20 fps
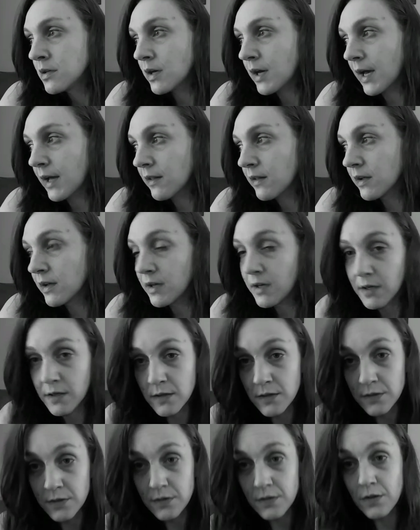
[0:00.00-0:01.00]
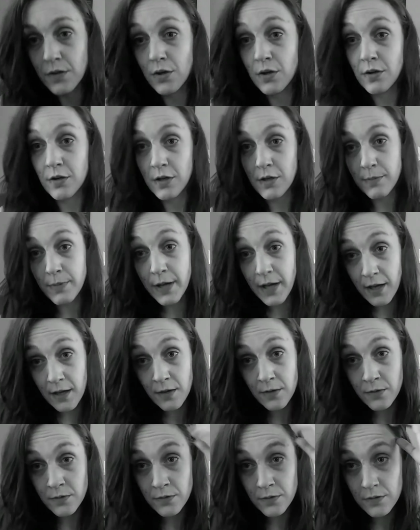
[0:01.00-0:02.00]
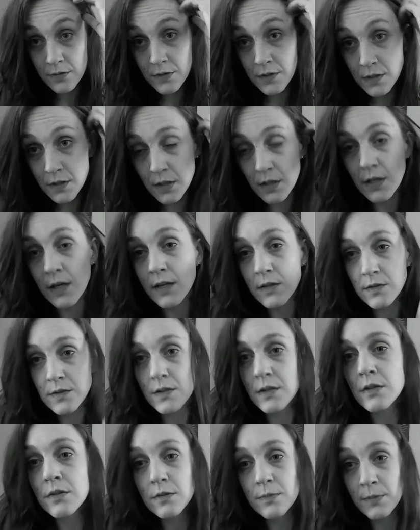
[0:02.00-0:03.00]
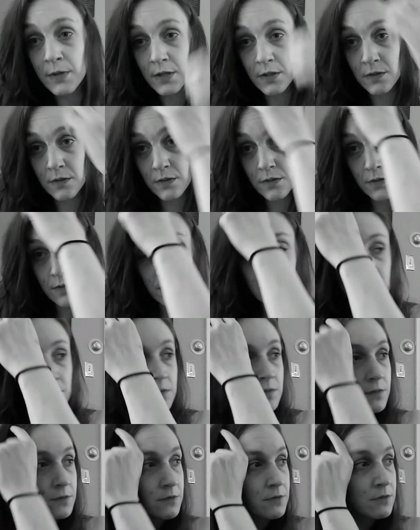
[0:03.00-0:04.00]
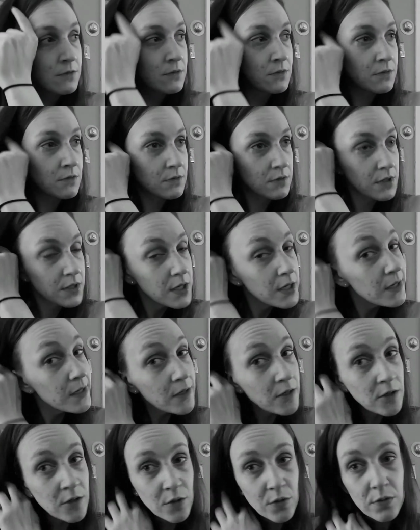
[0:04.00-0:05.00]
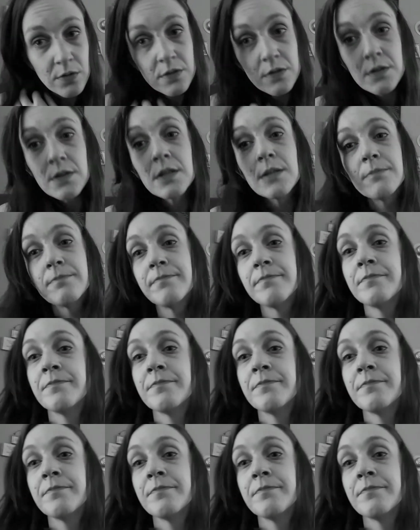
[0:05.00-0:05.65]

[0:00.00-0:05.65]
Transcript: I lost 30 pounds in the last 6 months, and I didn't notice it.